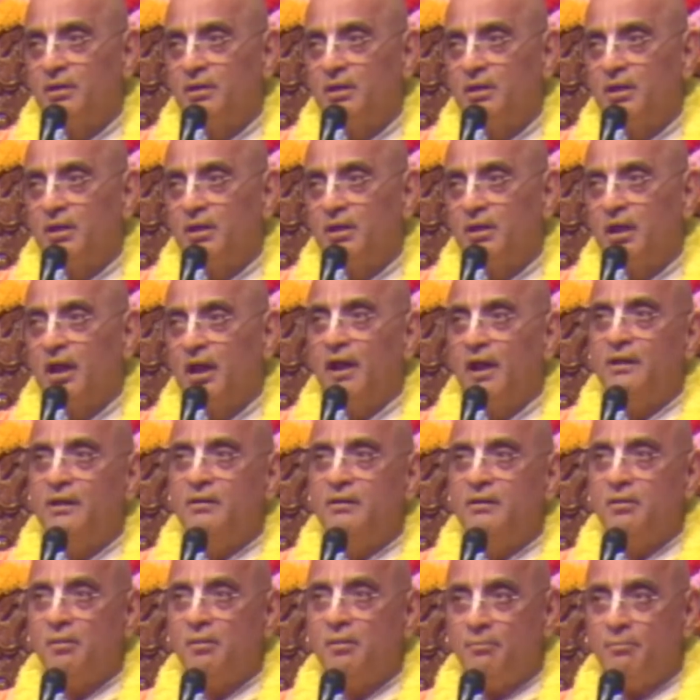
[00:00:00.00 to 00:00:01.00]

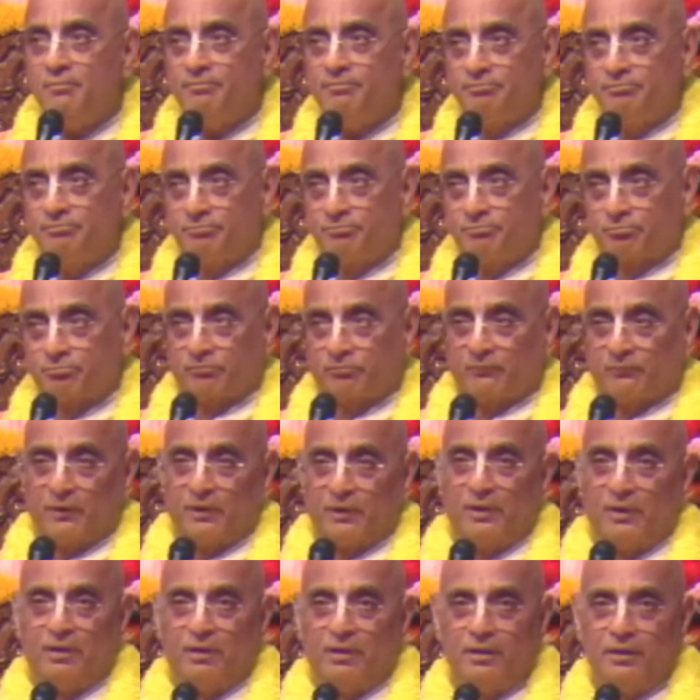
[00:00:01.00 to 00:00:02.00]
And
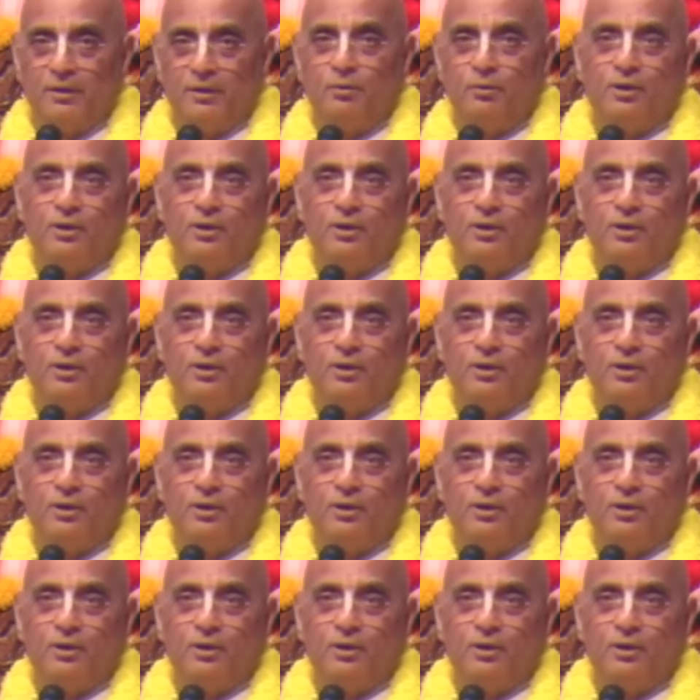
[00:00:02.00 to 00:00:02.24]
he would